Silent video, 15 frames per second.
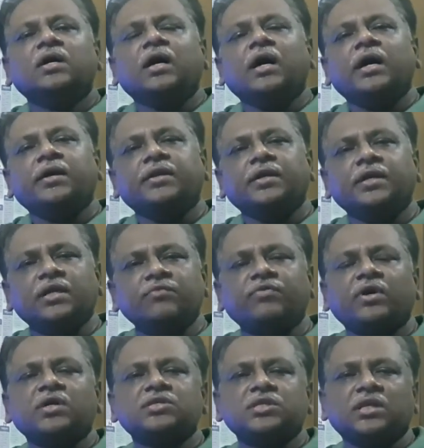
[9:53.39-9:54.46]
And in
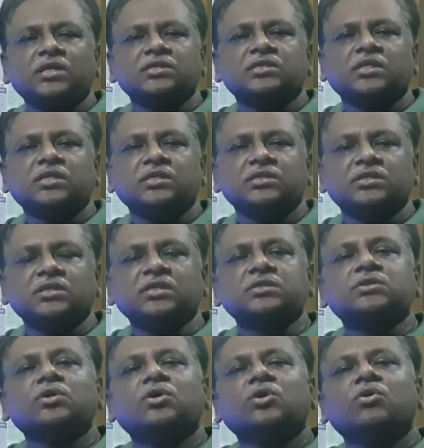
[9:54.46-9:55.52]
inferential statistics,